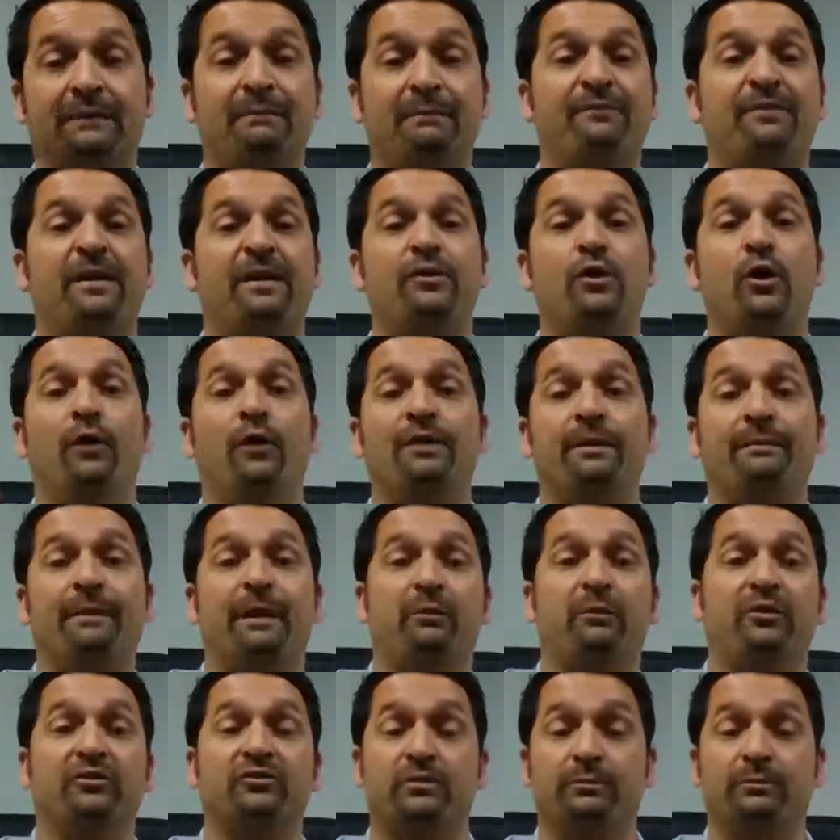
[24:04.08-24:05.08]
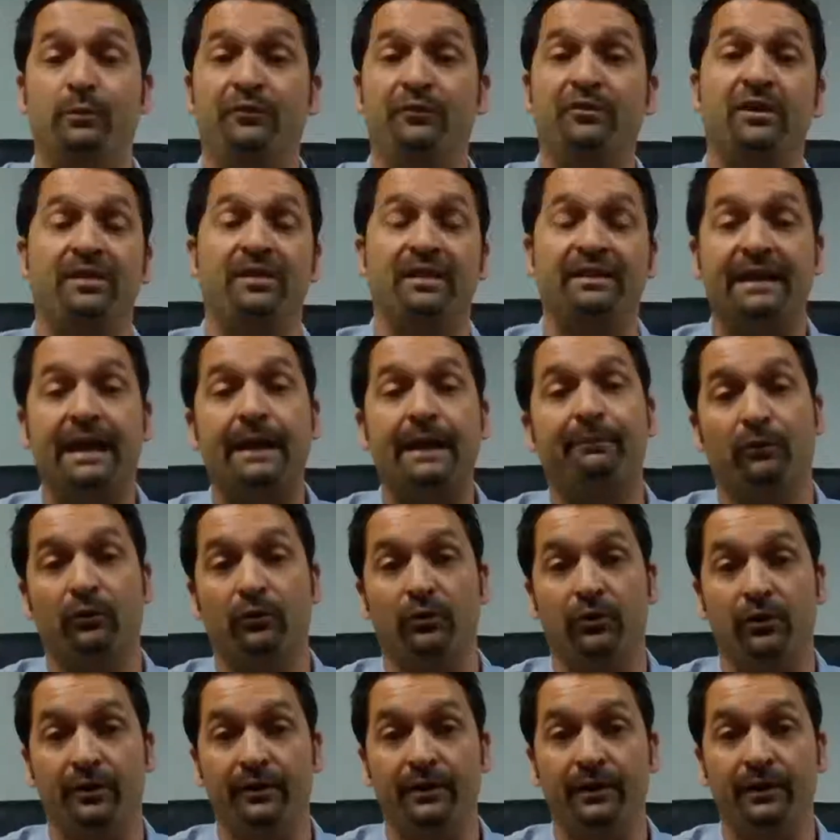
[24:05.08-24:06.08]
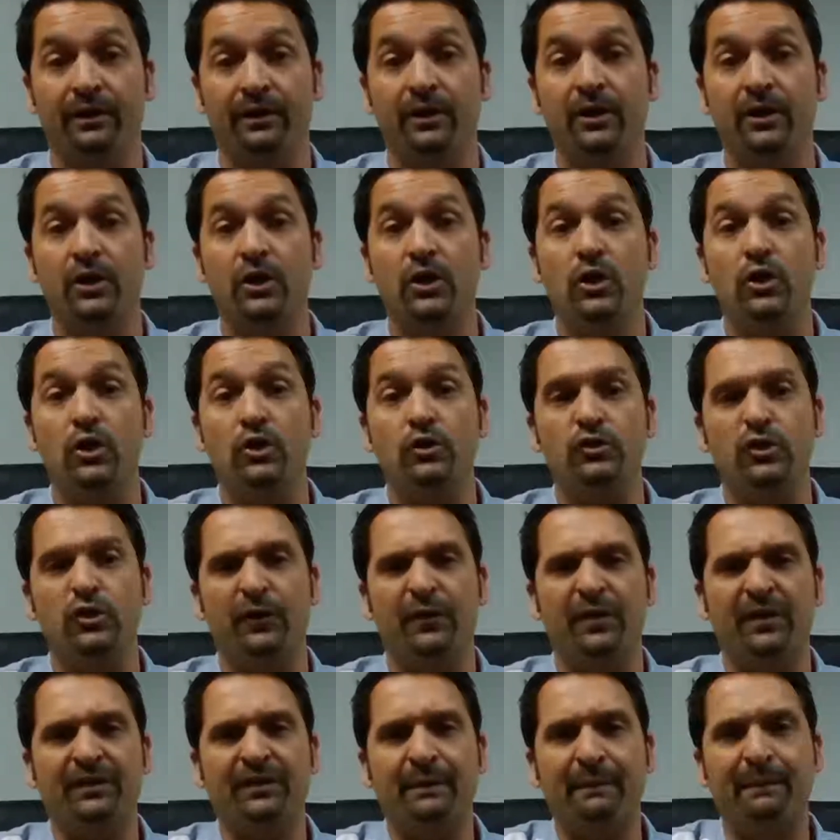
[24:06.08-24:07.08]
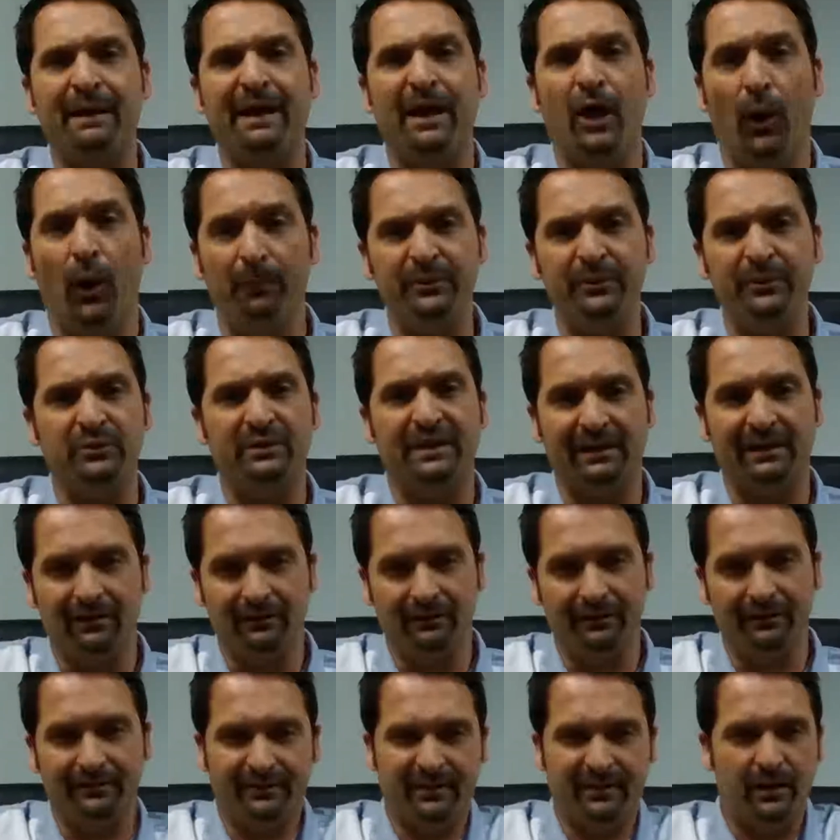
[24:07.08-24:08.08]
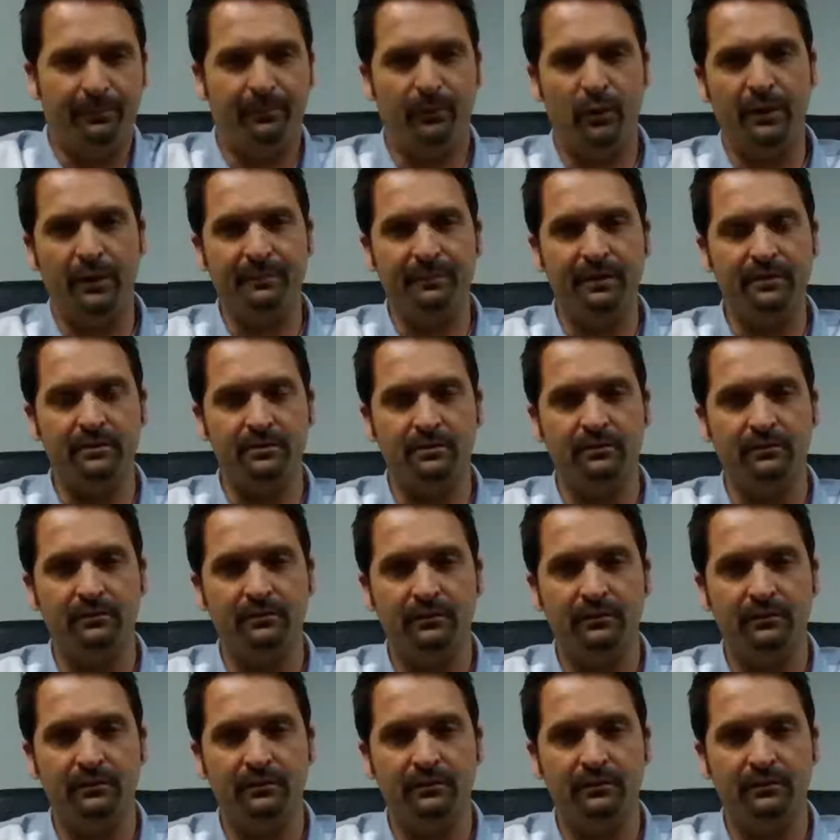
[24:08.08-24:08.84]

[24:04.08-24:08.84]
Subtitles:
them if they know if anybody wants to move into the neighborhood. Do you think that might help you get a listing appointment?